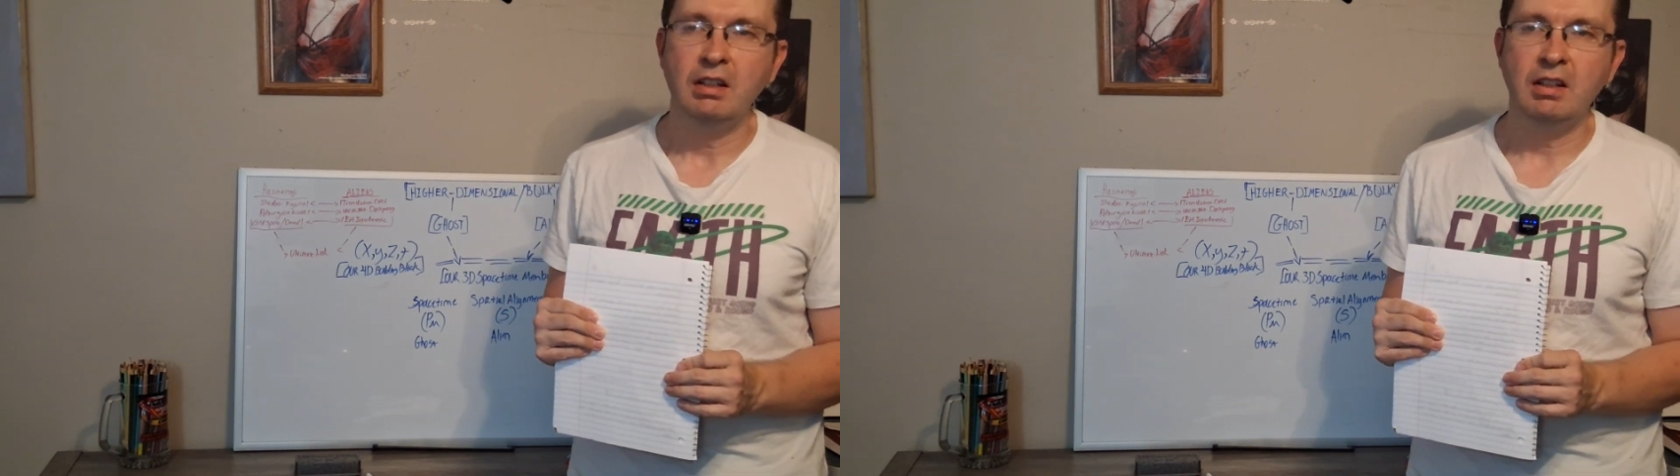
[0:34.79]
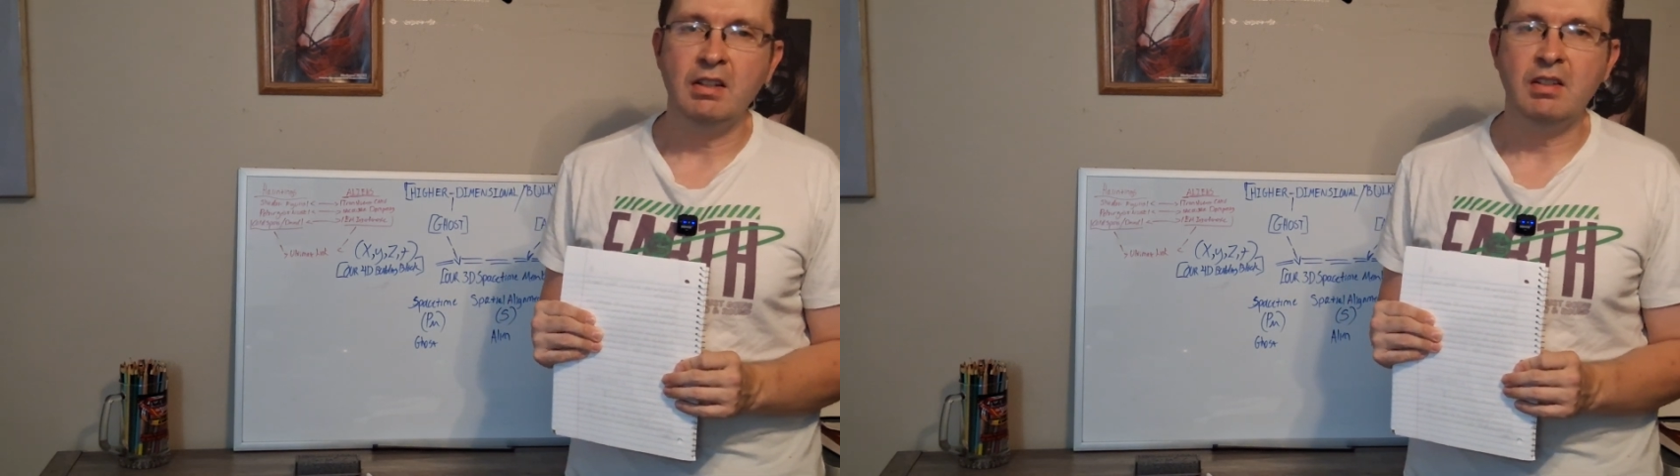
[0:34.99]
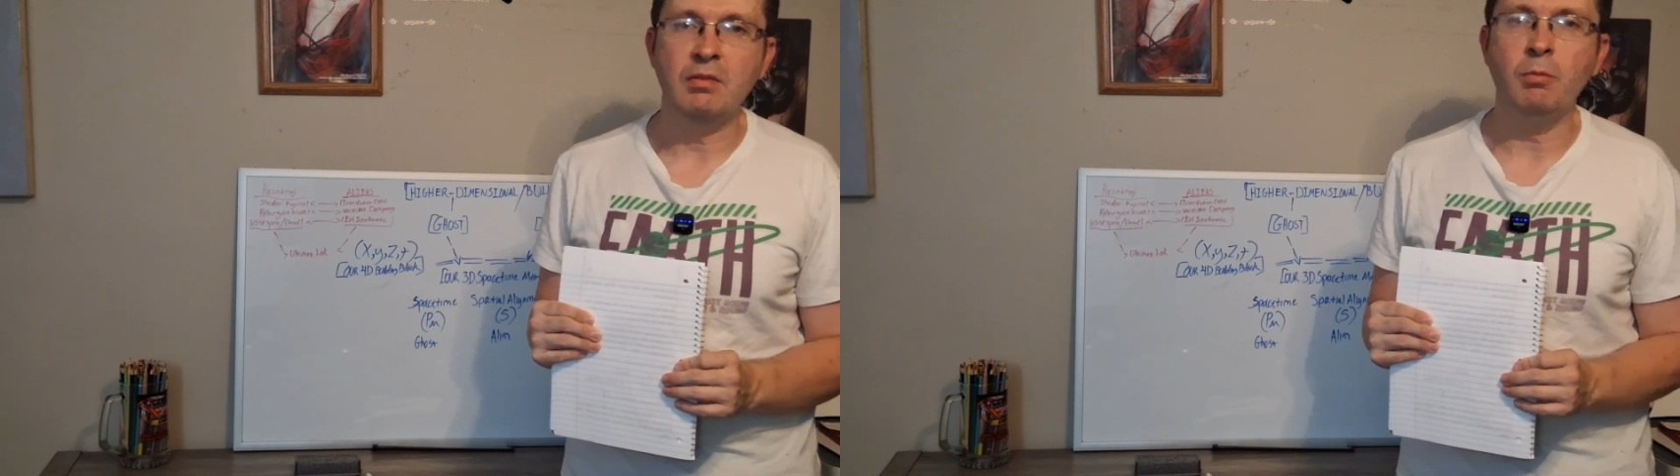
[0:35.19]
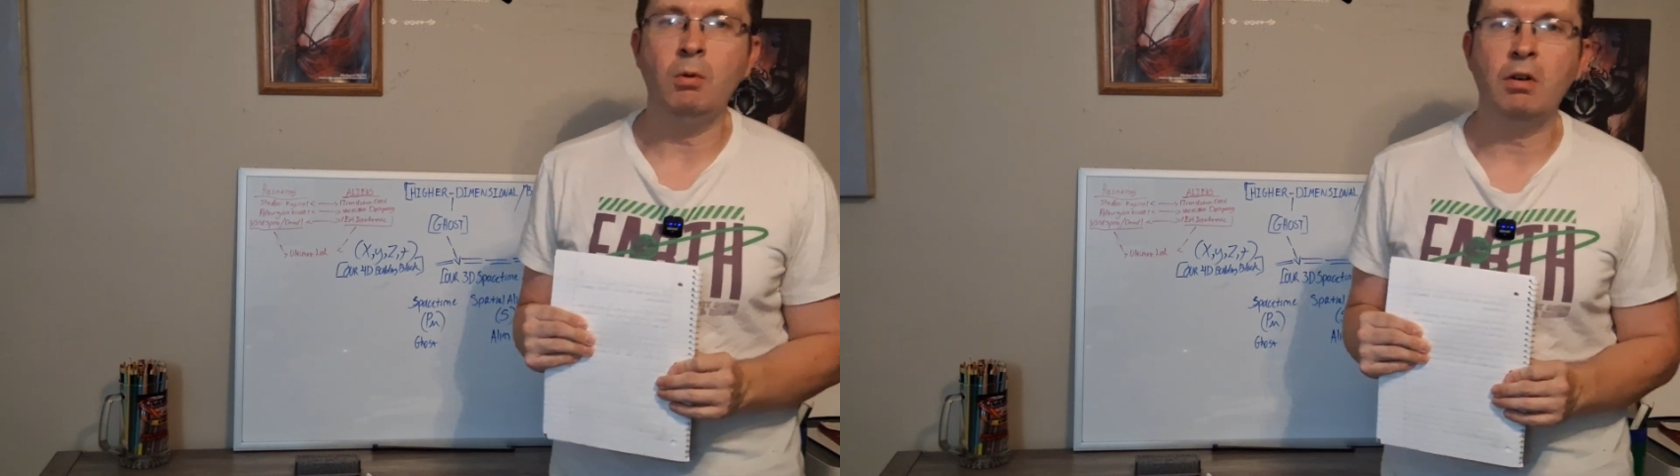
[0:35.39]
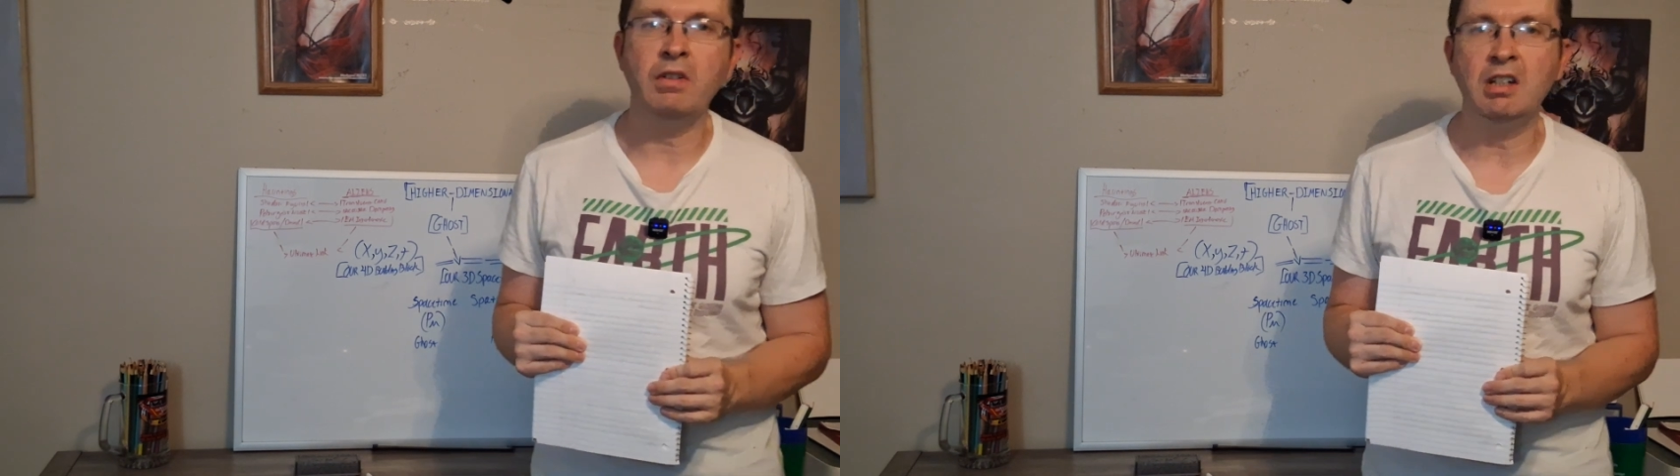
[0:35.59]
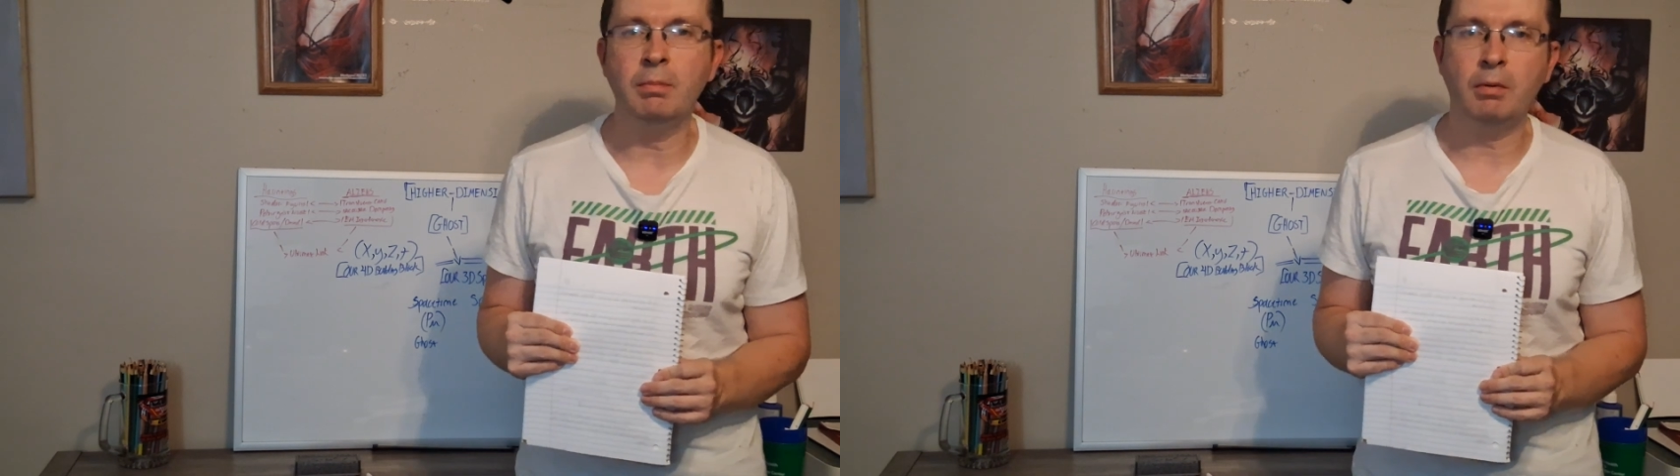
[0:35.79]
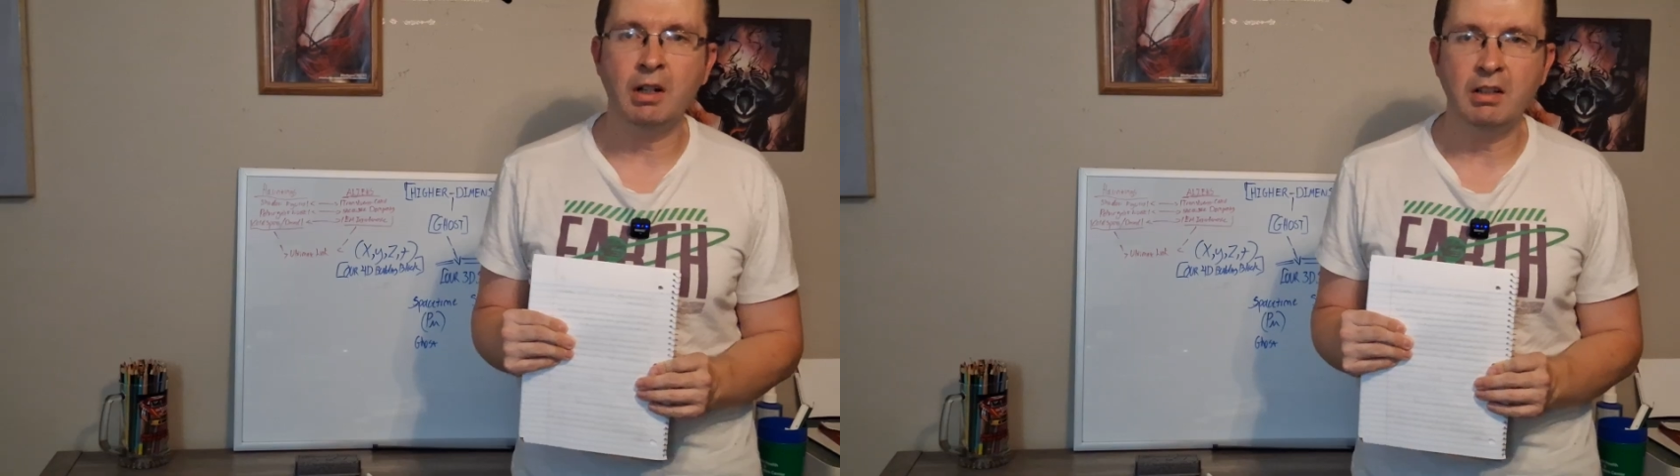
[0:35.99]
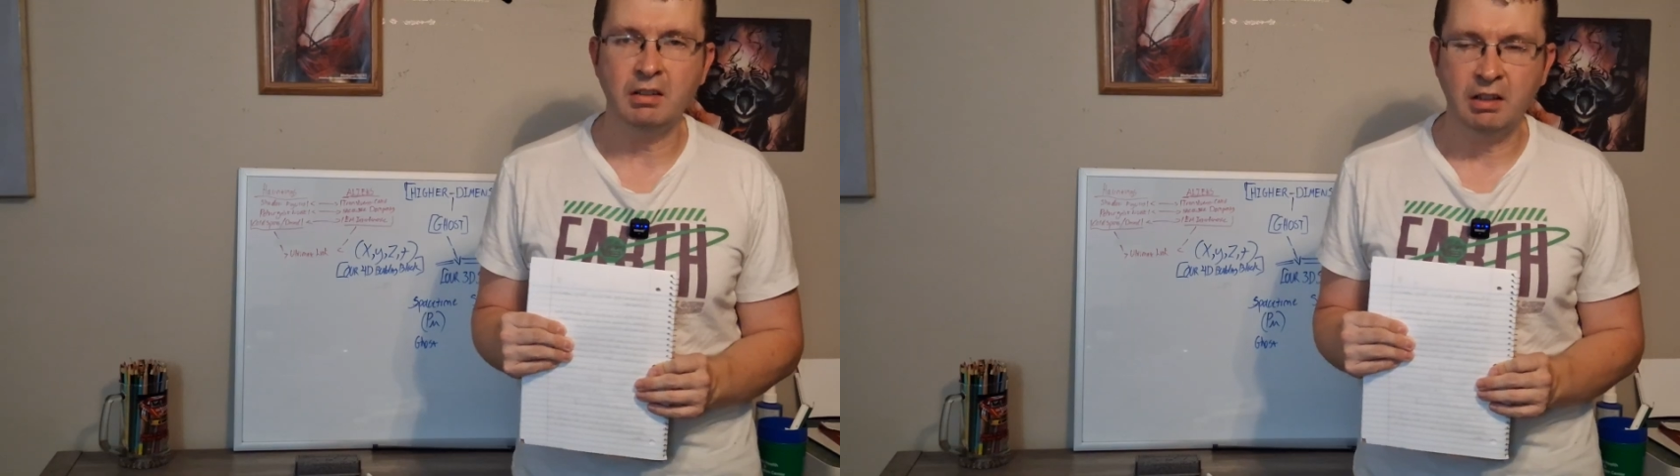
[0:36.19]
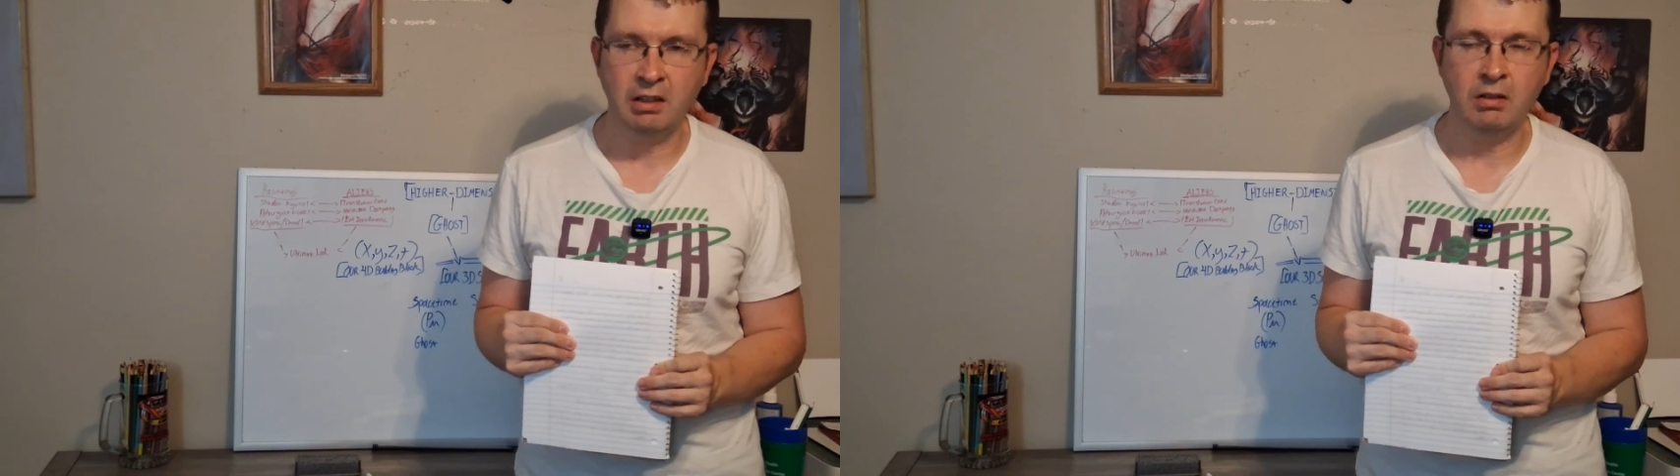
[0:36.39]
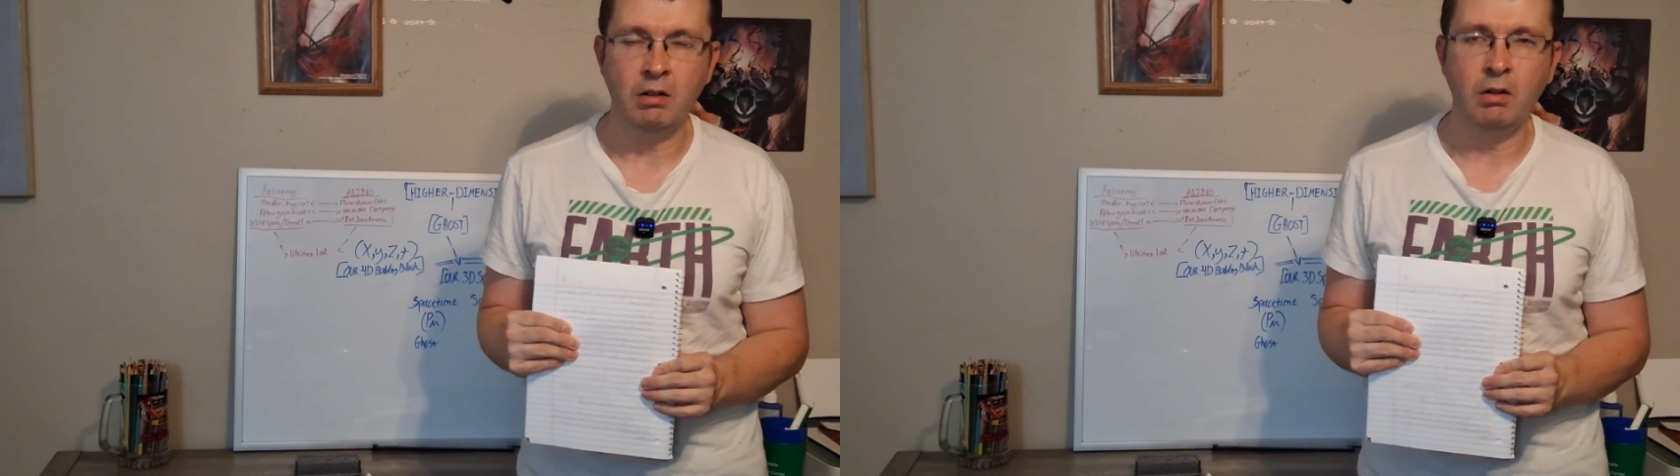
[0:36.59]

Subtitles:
This is more of a debriefing